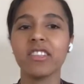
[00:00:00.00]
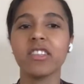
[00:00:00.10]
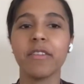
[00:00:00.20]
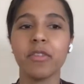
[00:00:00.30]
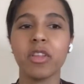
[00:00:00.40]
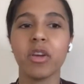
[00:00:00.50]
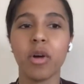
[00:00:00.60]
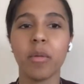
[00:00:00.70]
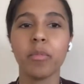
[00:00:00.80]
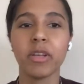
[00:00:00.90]
that's definitely
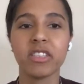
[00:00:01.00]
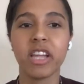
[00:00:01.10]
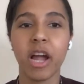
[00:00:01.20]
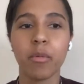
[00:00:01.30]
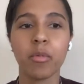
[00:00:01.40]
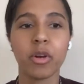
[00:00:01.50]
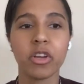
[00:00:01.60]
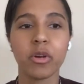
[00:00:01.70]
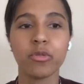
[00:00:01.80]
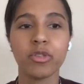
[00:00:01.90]
a place that I would want
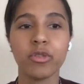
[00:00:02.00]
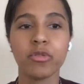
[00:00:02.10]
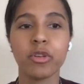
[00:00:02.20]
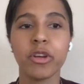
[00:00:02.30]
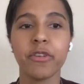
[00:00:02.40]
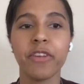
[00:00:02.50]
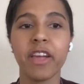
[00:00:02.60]
to go to. So your